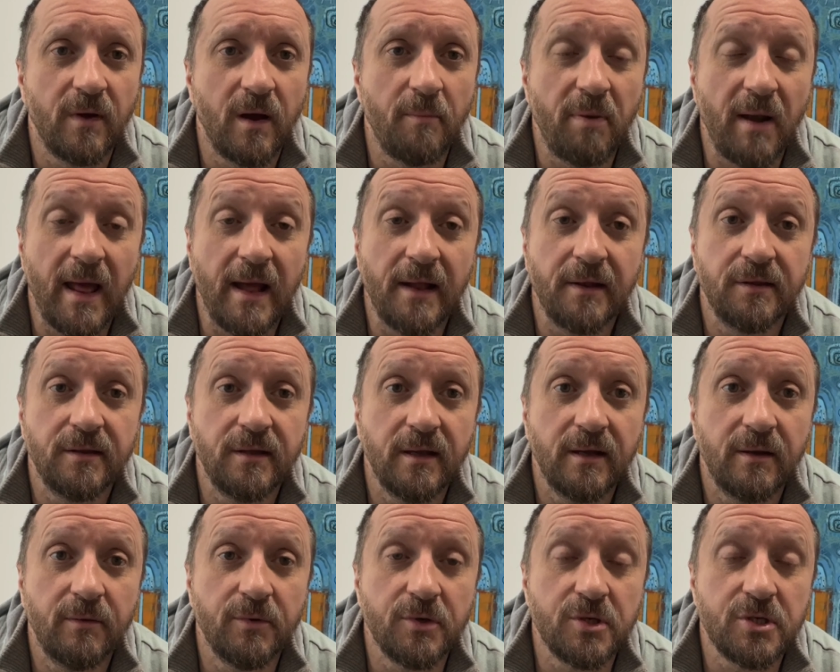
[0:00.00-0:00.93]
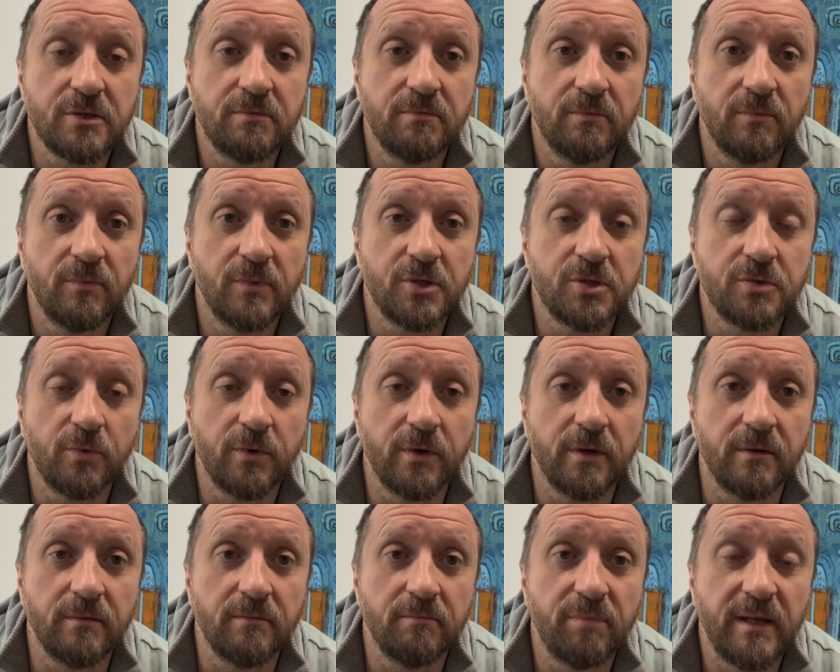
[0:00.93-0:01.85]
plastic, which
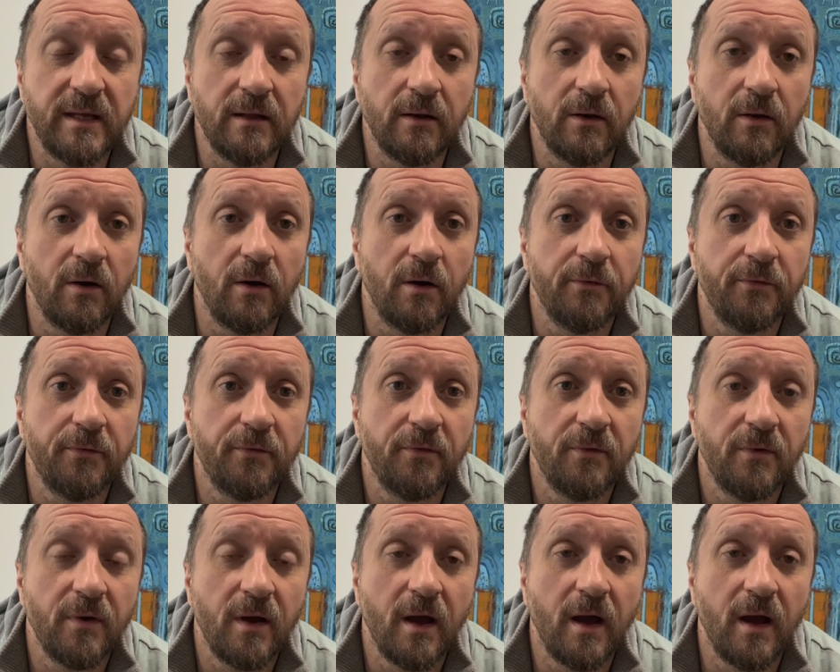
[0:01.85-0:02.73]
wouldn't peel off,